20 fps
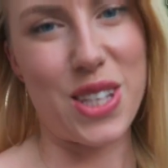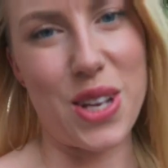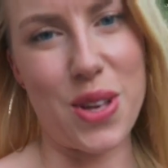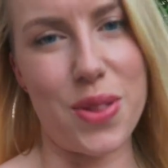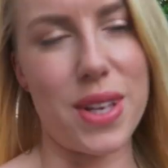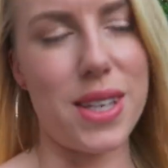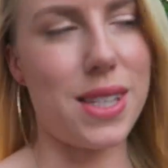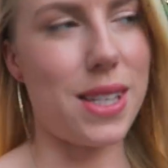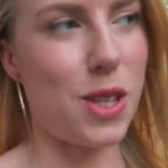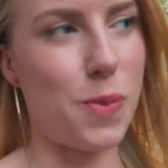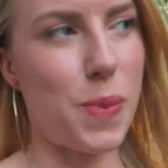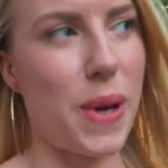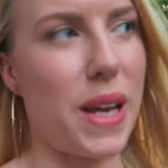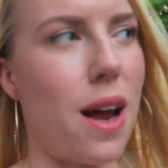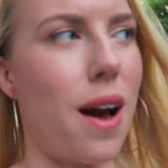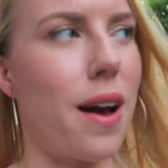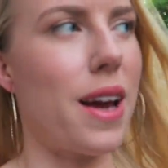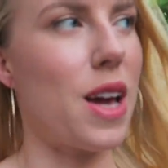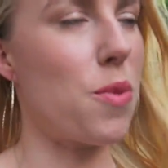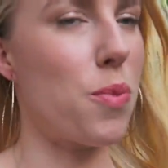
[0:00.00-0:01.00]
So this has
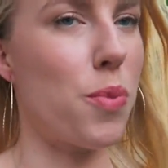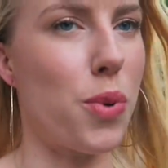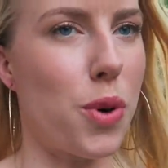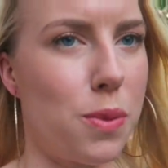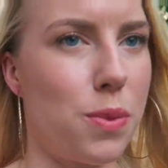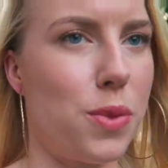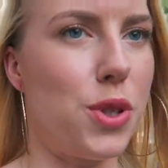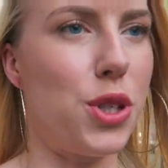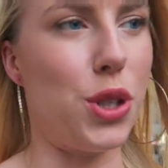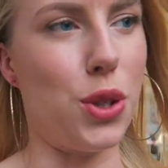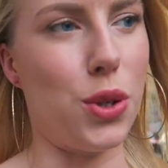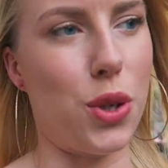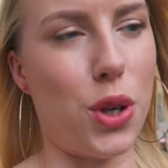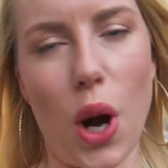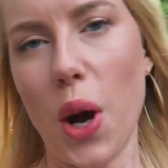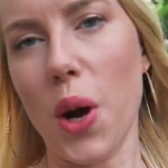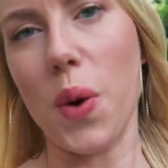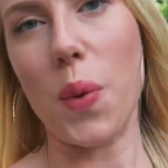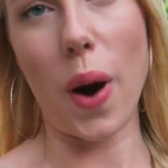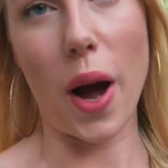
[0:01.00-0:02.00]
been our impromptu
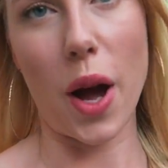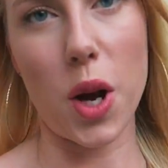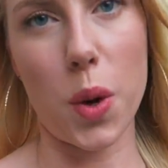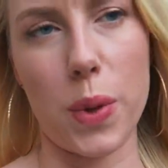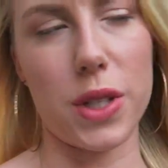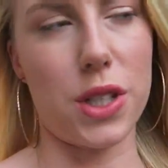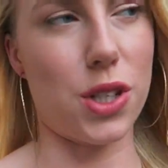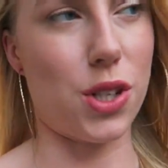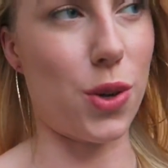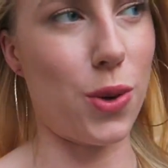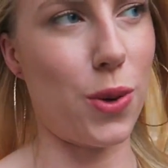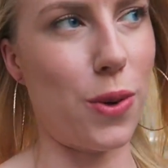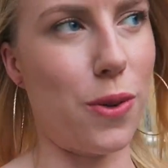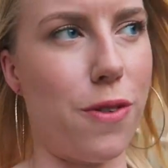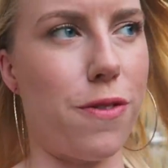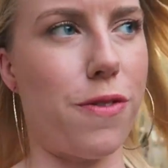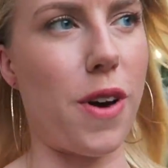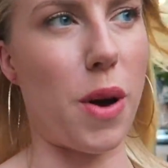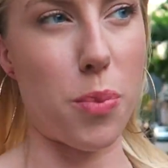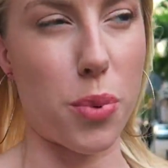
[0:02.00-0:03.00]
co-work, which is called
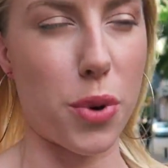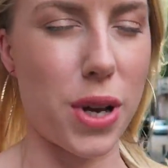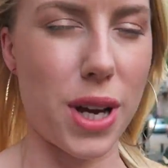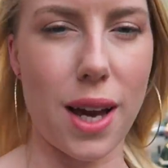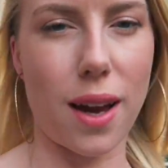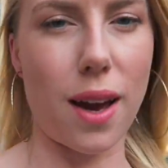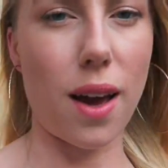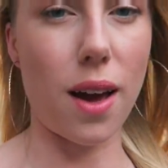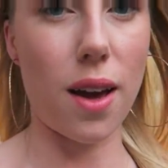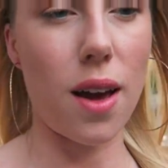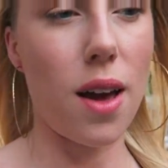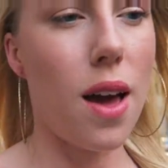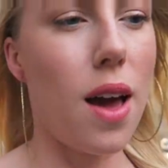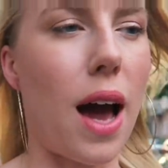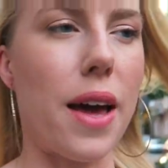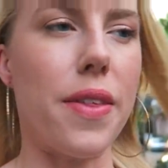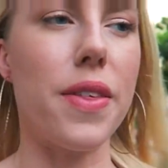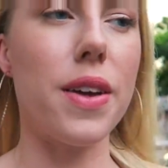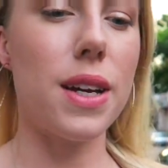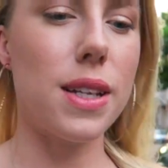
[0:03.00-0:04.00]
Fabrica.
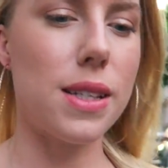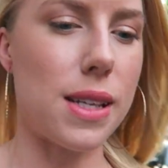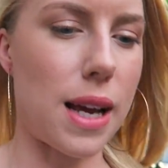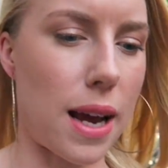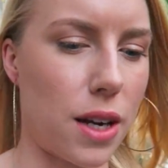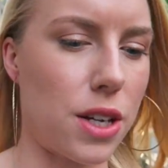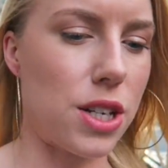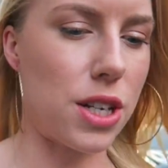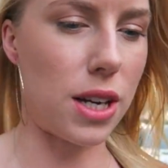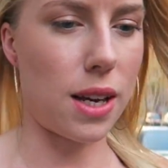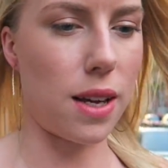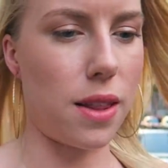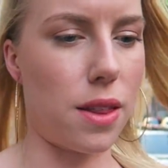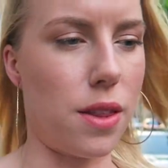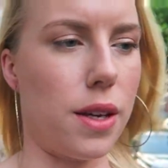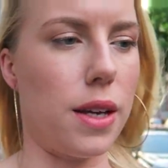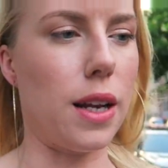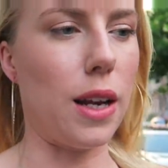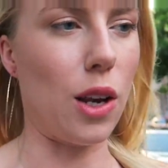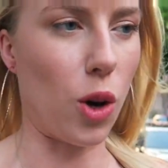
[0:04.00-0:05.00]
I think it's actually
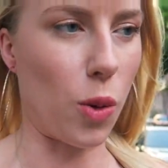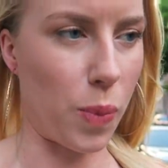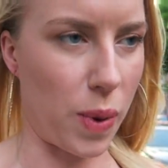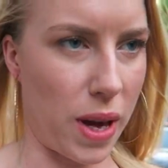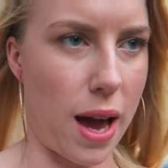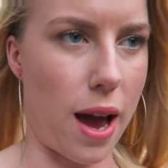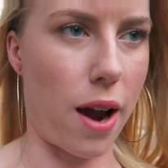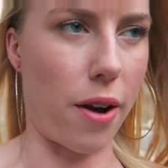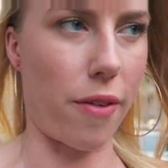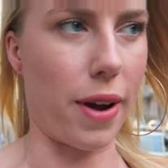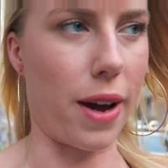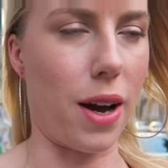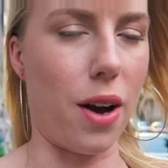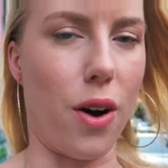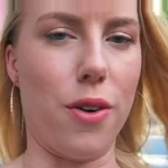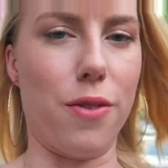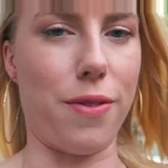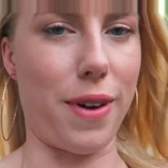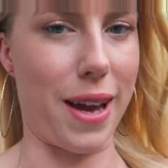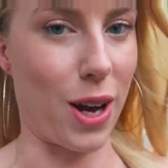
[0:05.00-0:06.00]
the lobby area
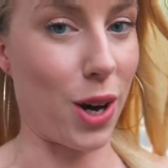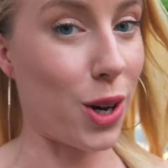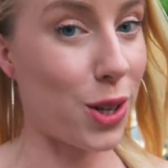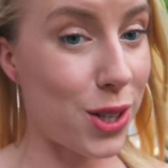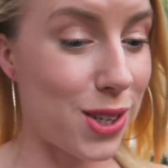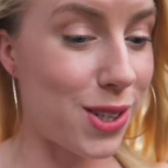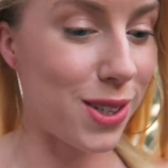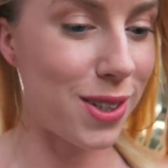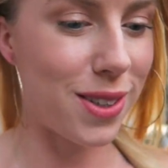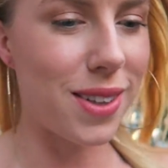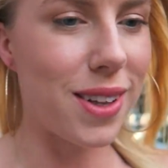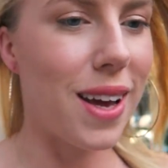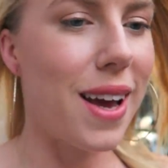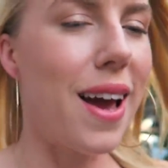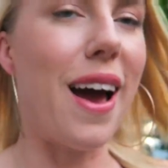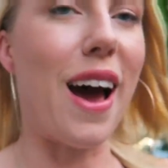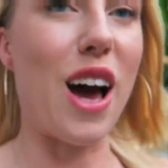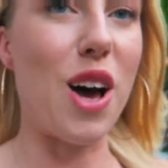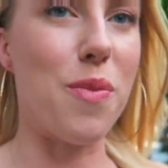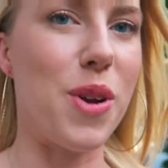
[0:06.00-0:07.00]
of a hostel,
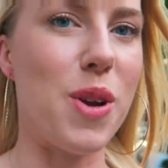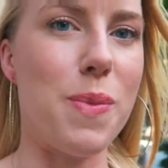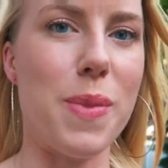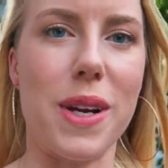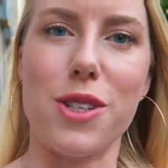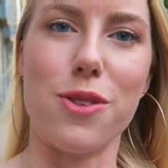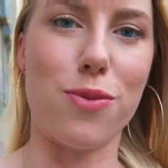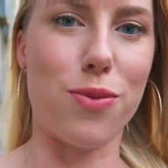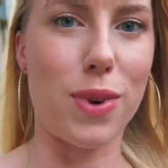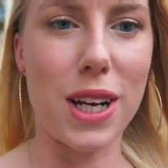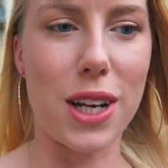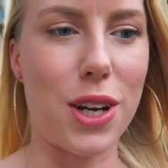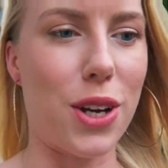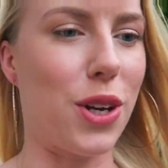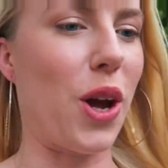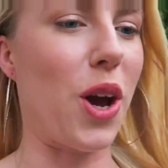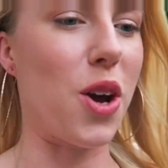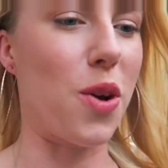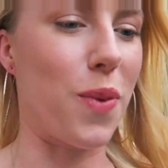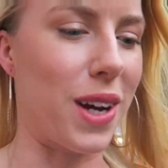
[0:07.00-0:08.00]
but it makes a really
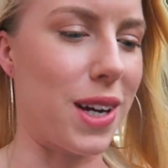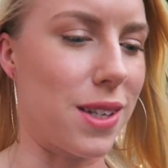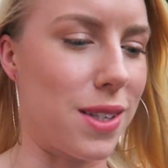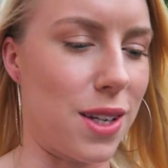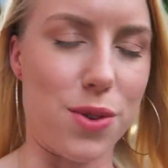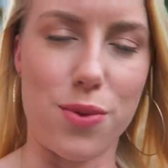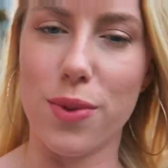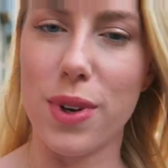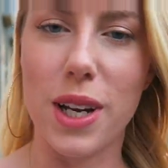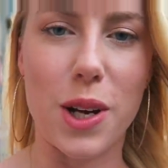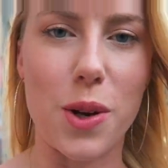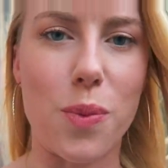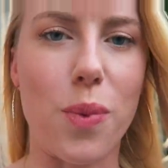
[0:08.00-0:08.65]
good co-work because there's really